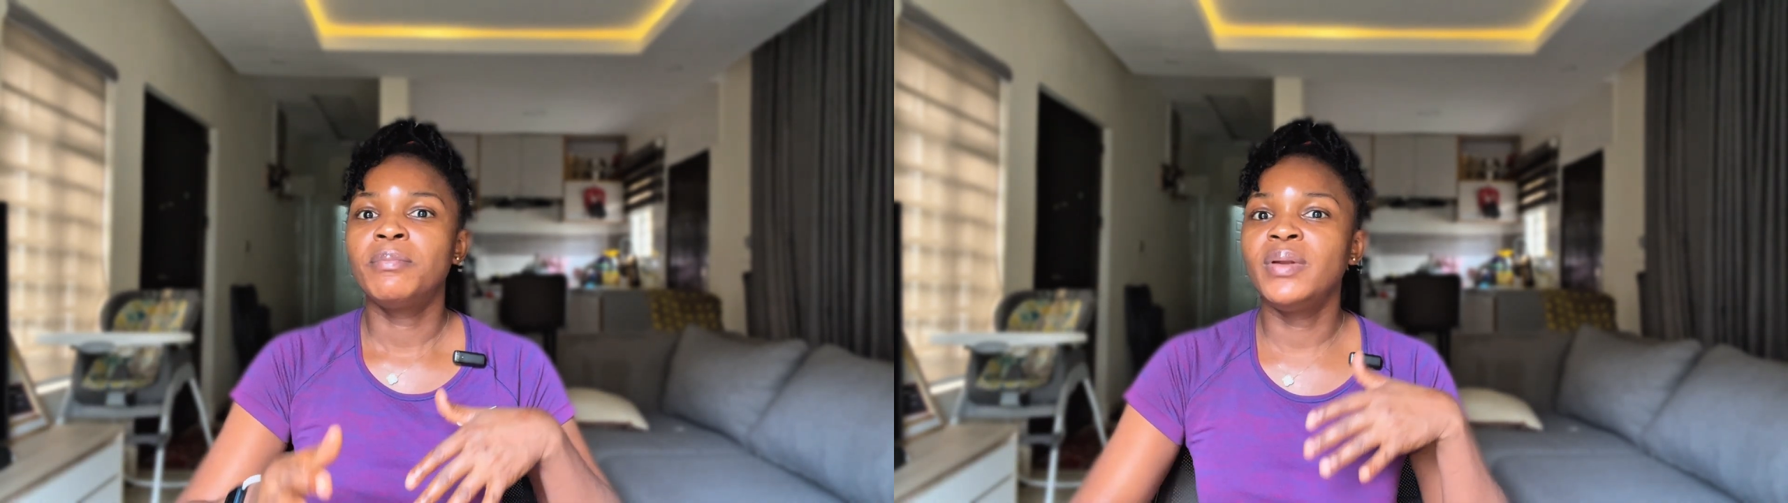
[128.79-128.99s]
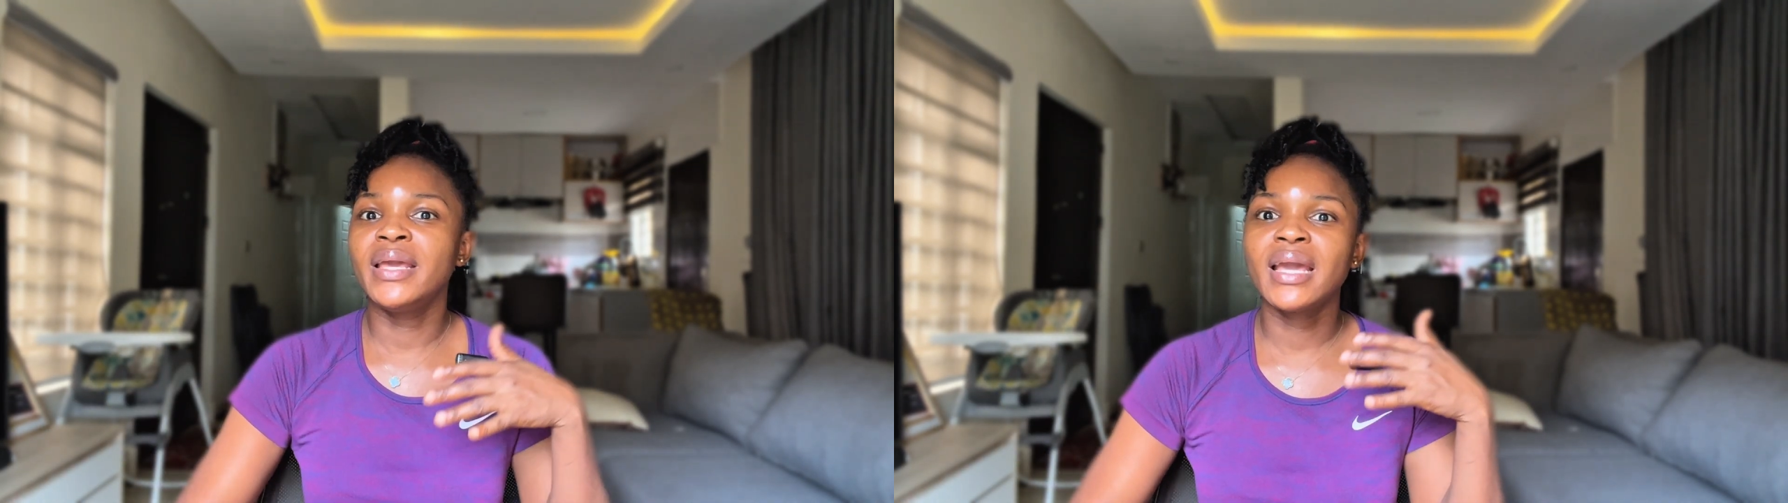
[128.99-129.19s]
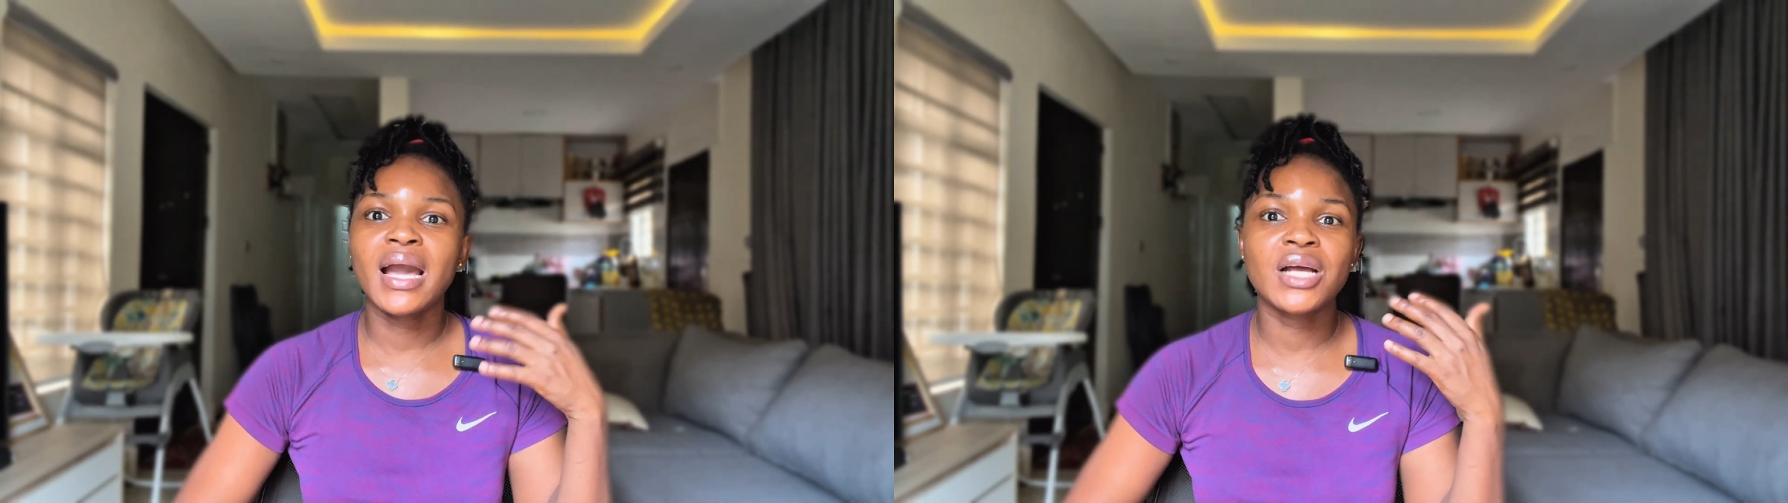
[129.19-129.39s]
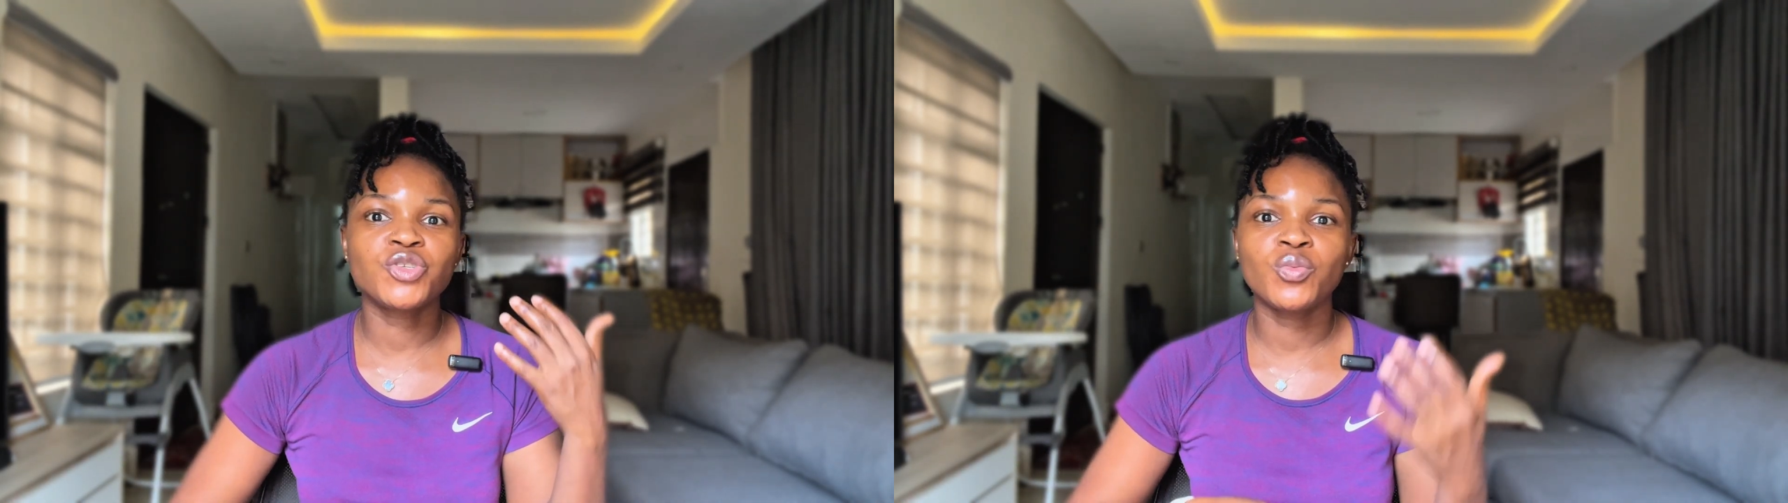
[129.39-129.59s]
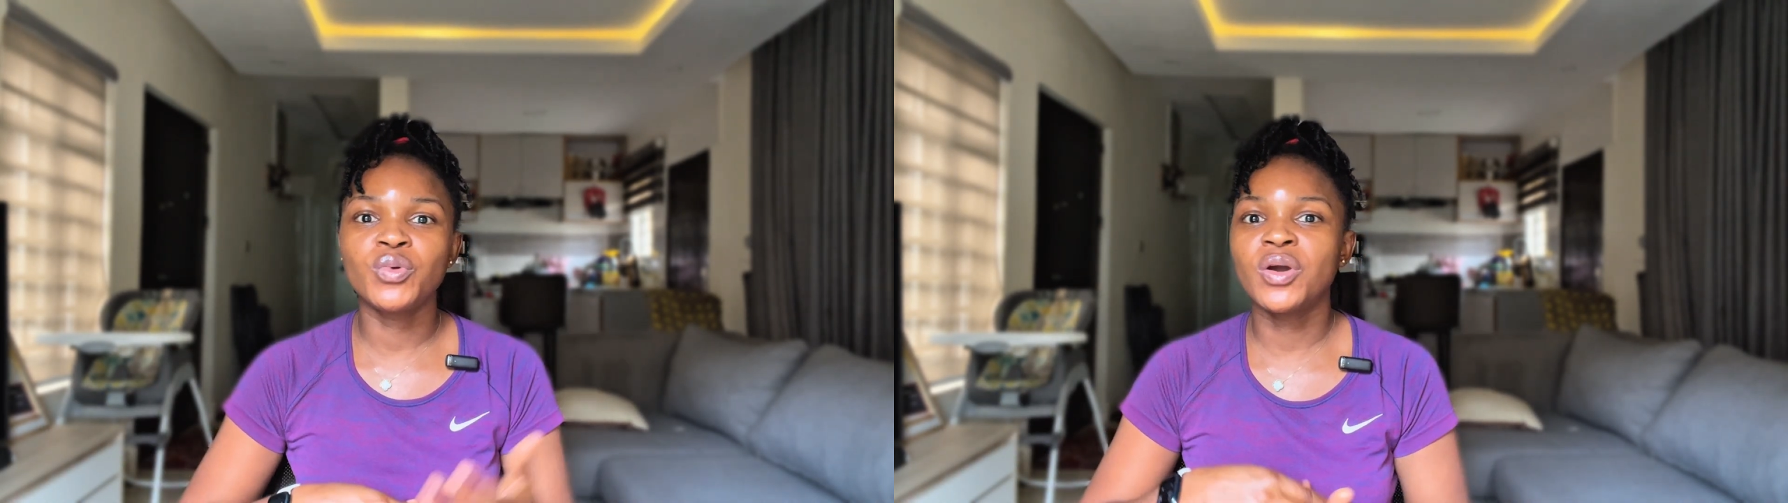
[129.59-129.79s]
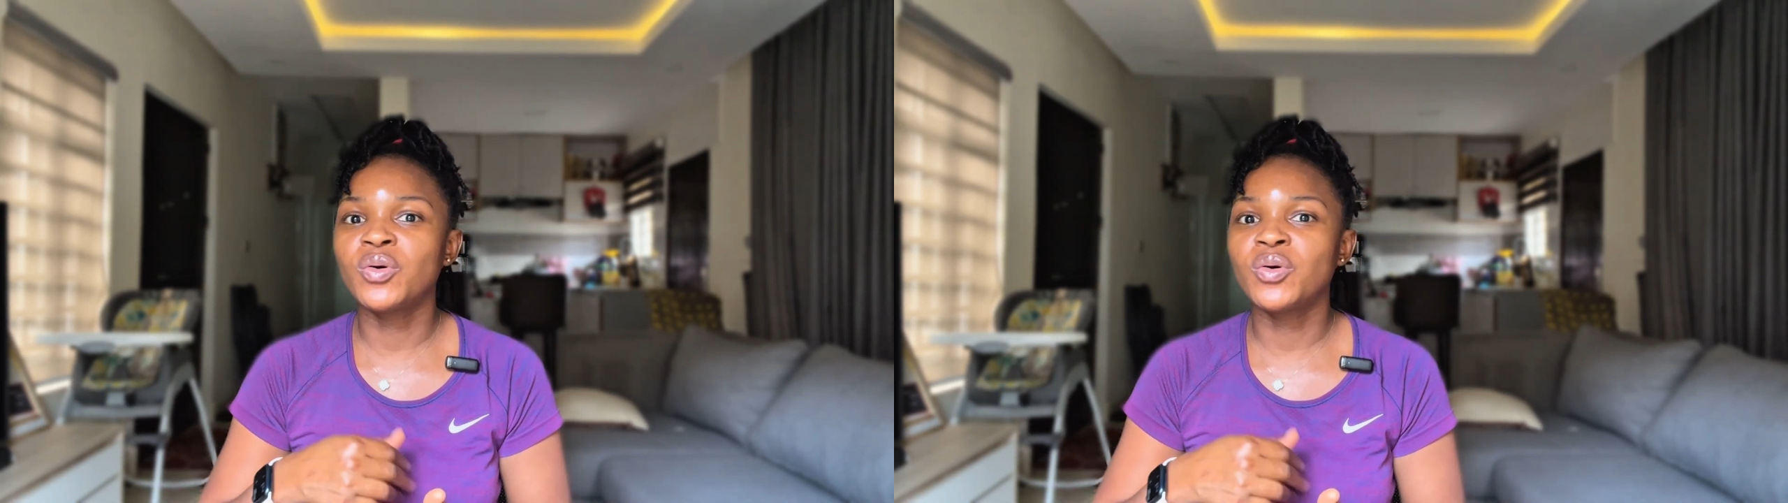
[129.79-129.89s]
playing catch up with